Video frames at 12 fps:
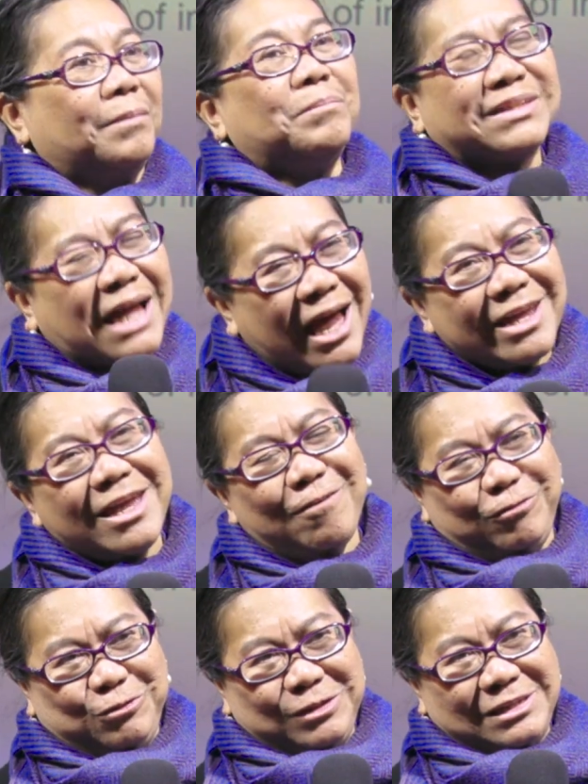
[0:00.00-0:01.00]
But I
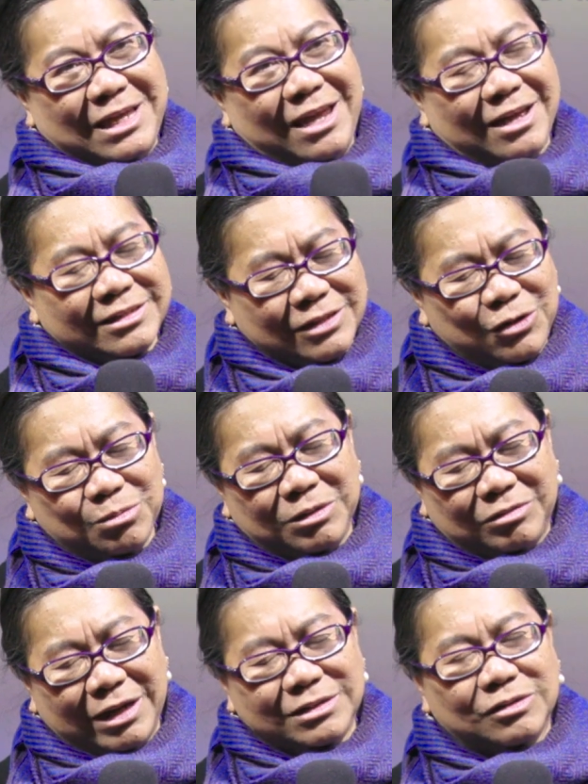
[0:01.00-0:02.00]
have to say, as a
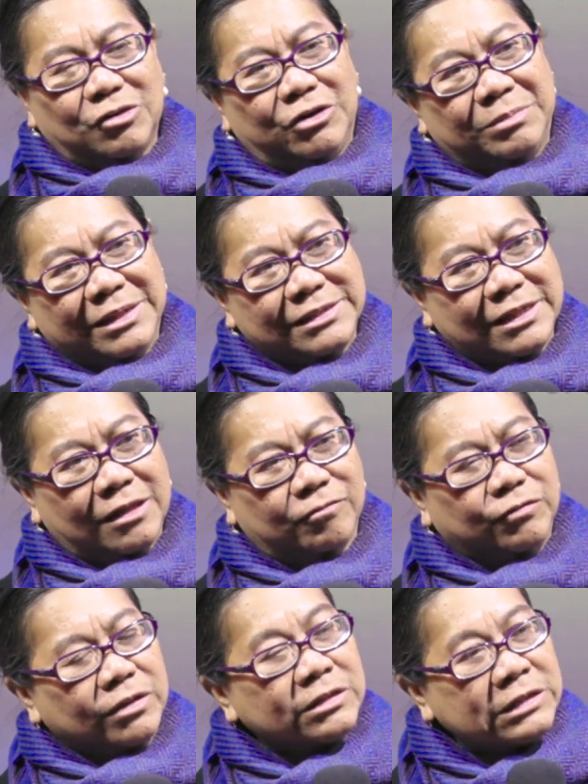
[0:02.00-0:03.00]
human rights lawyer
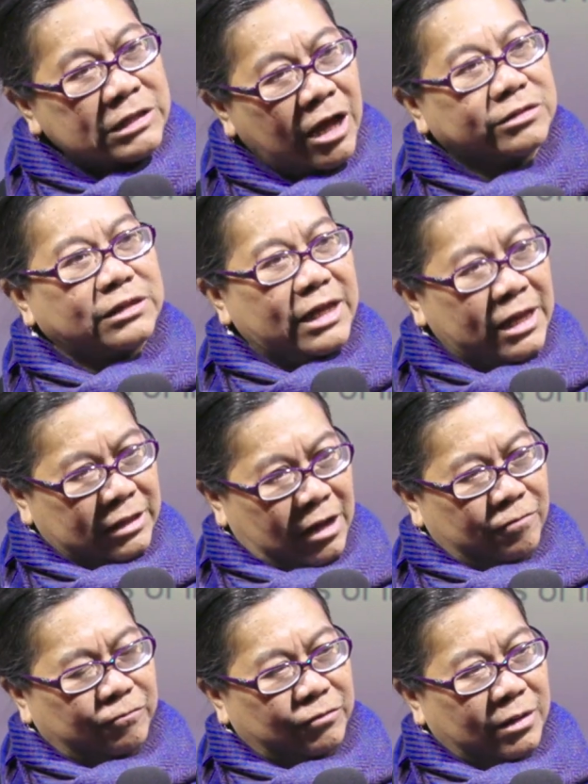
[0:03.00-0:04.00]
myself, not
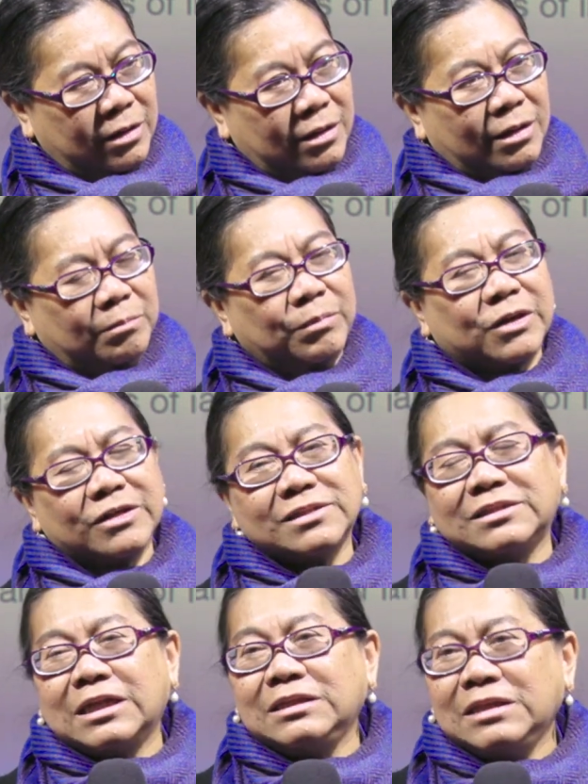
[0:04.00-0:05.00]
enough.
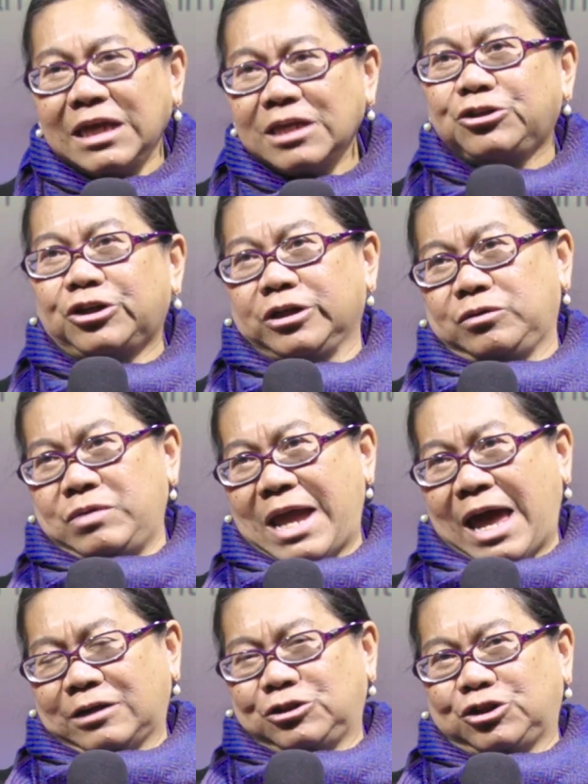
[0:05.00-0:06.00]
Because the knee-jerk
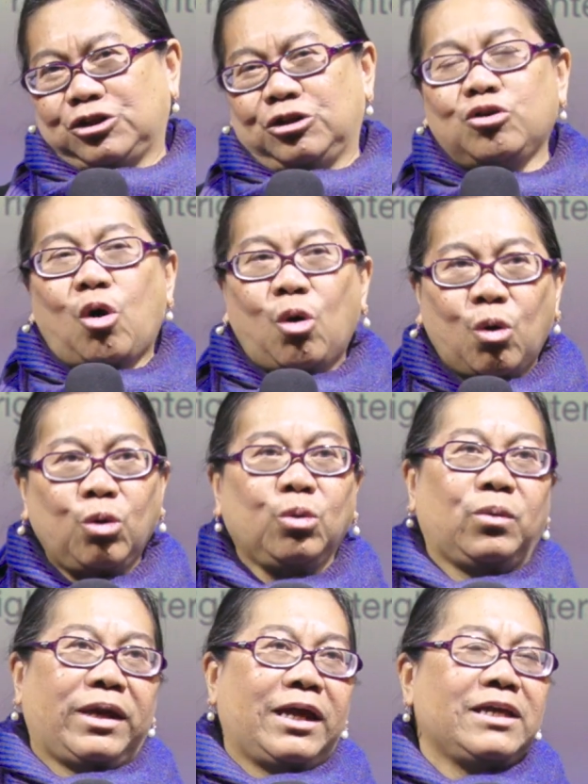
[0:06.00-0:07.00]
reaction
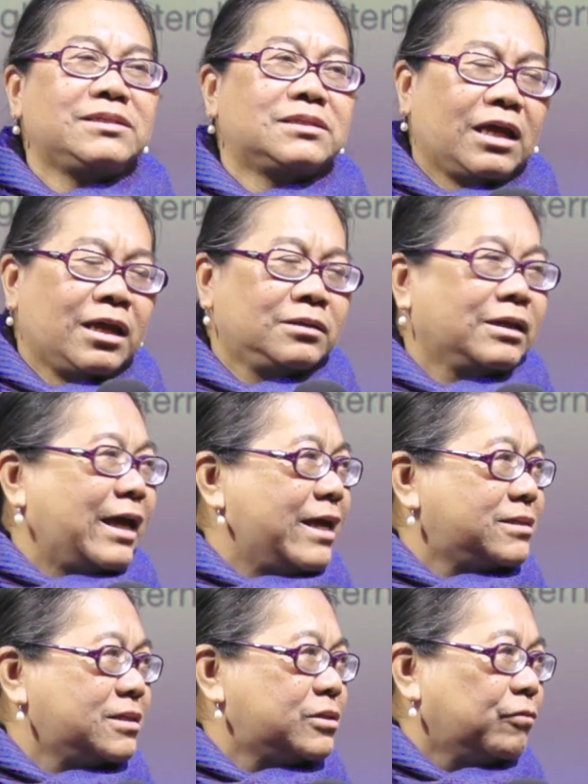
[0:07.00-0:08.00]
always, in
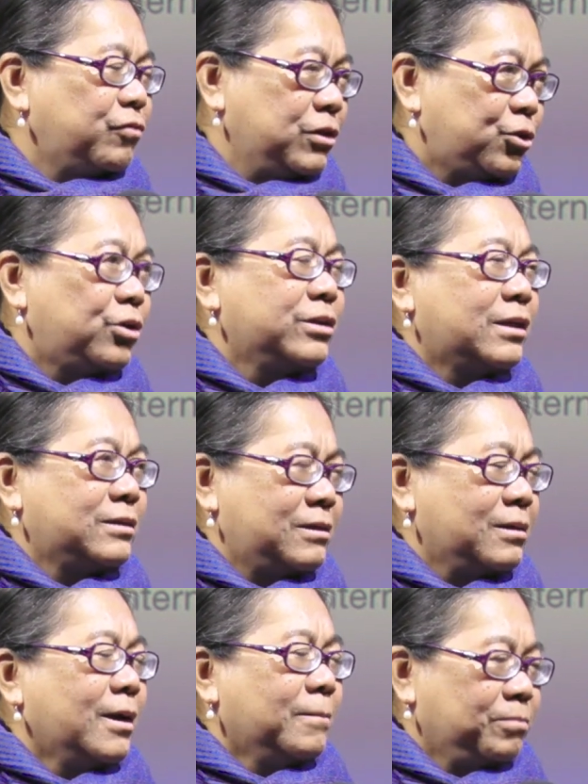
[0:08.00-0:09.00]
cases of
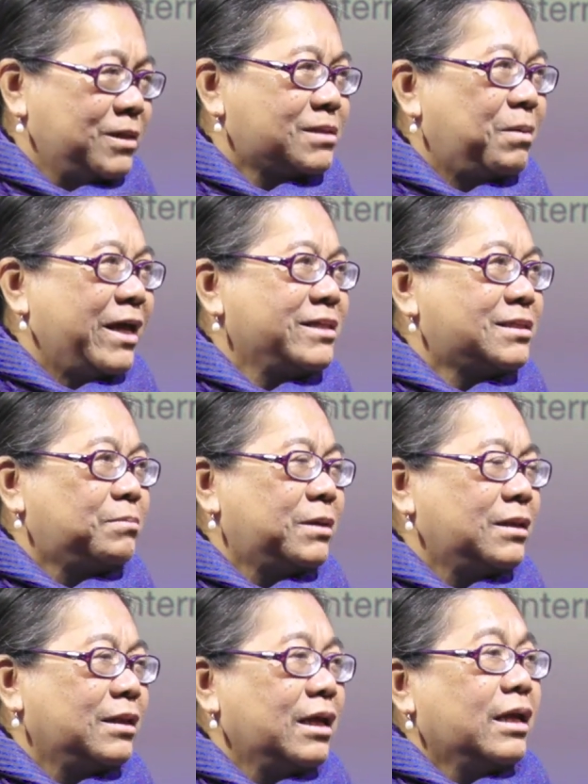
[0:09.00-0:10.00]
internal
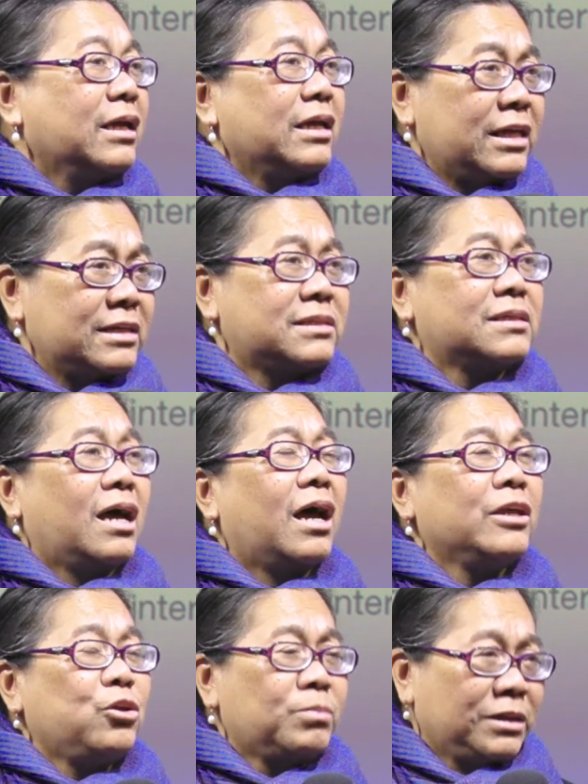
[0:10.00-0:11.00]
displacement, is
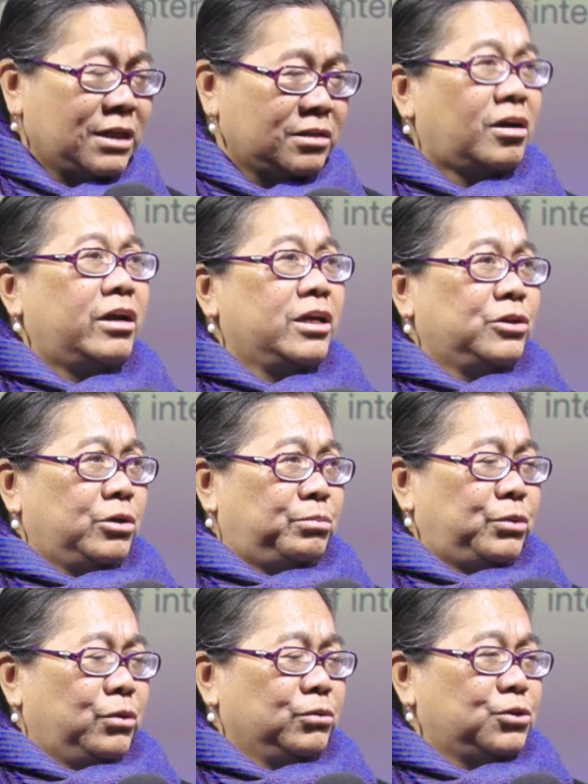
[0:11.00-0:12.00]
a humanitarian
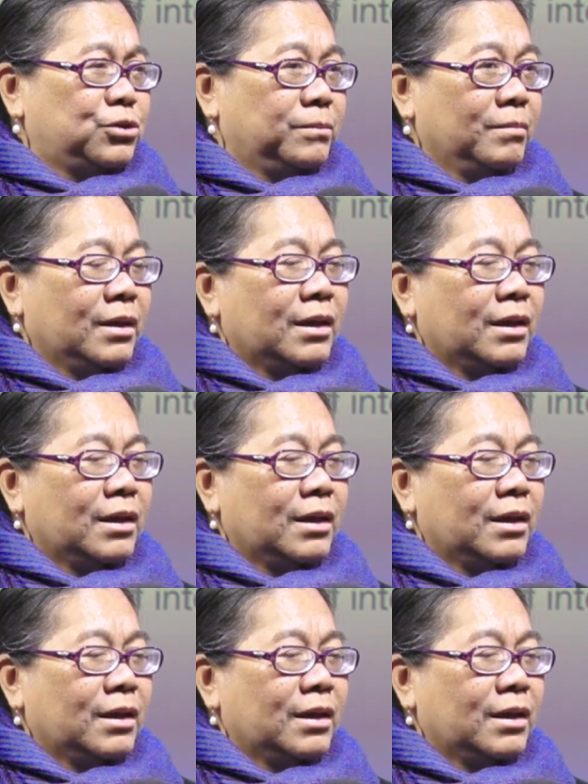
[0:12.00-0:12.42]
approach.